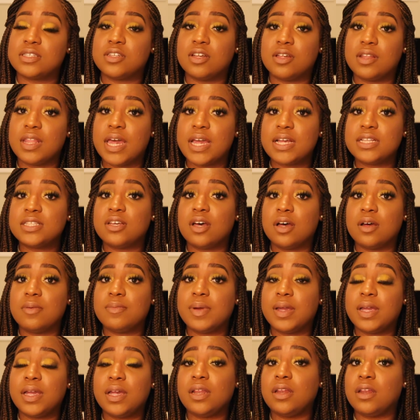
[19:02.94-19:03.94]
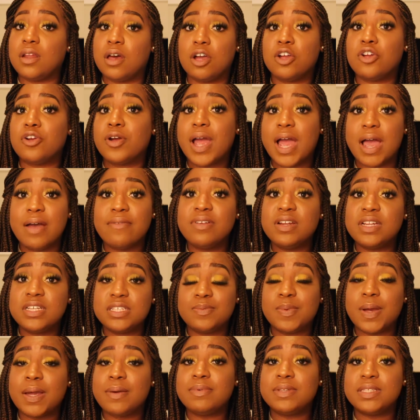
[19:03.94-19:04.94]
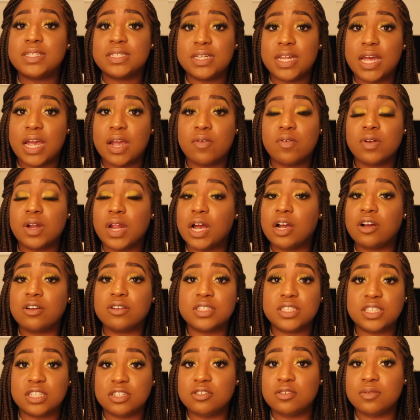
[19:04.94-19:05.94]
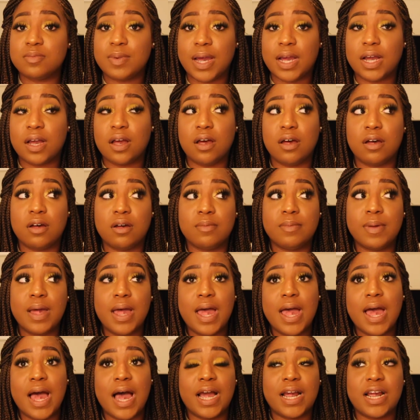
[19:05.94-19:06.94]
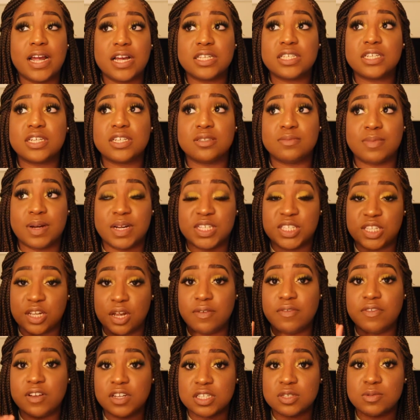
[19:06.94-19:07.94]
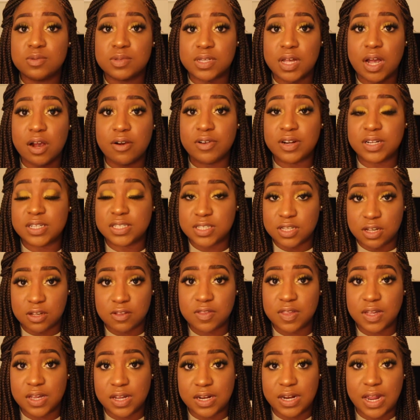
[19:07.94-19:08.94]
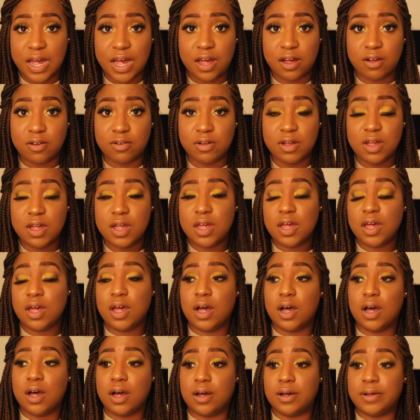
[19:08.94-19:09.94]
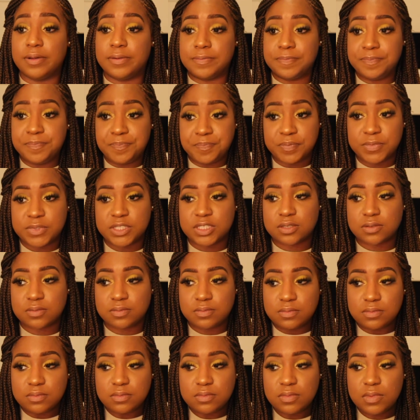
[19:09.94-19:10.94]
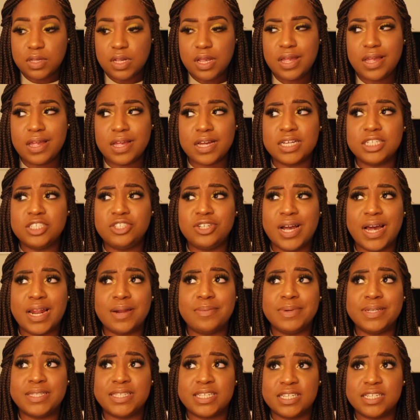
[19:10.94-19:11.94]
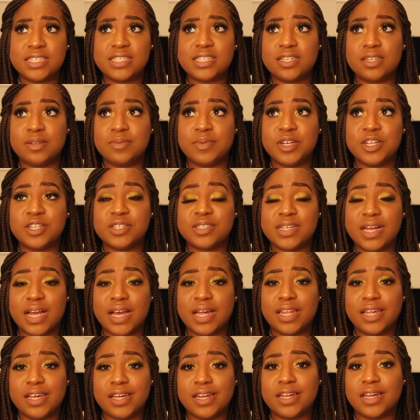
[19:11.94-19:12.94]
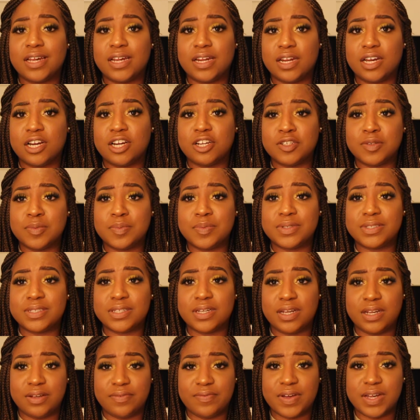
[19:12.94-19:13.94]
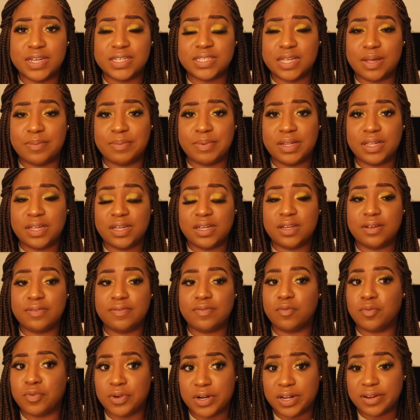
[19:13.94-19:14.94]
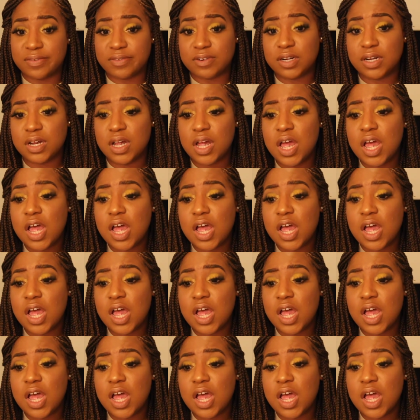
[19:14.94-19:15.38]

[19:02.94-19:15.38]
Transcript: So they told me, no, you're having this baby today, we're not going to send you back home. I guess because my cervix was already so thinned out, because you got to be 10 centimeters dilated and 100% E-phase, I believe, whatever.